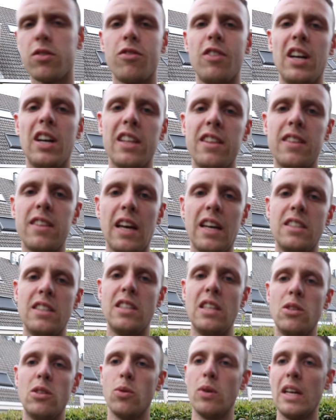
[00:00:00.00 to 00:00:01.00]
really
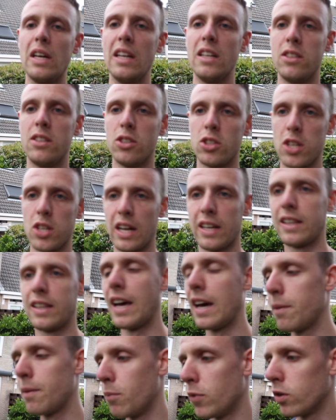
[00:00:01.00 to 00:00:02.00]
tasty to eat just like
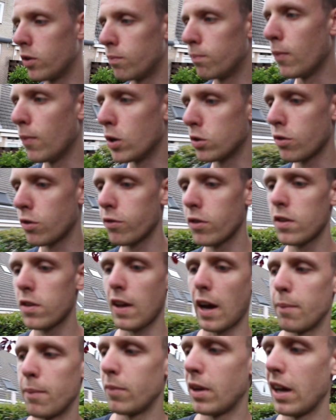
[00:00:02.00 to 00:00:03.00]
that, but most of the
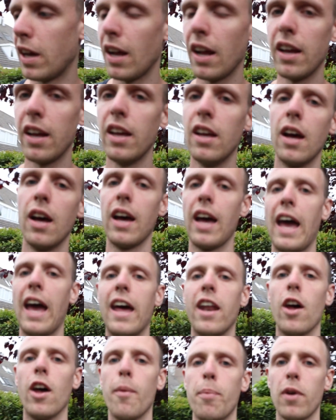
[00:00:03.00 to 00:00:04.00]
time they
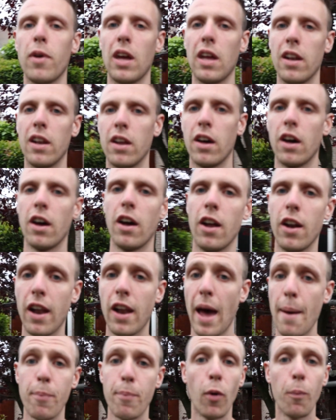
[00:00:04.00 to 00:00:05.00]
end up in an
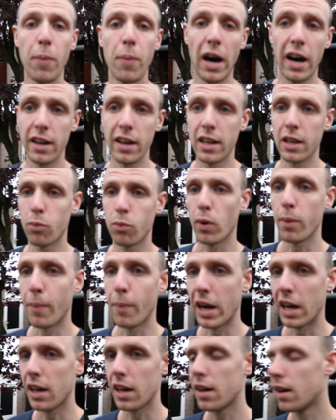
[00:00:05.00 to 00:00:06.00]
apple pie that we
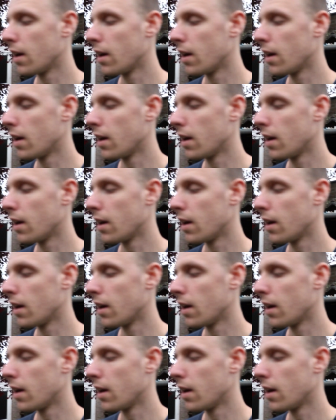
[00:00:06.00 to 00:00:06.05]
make.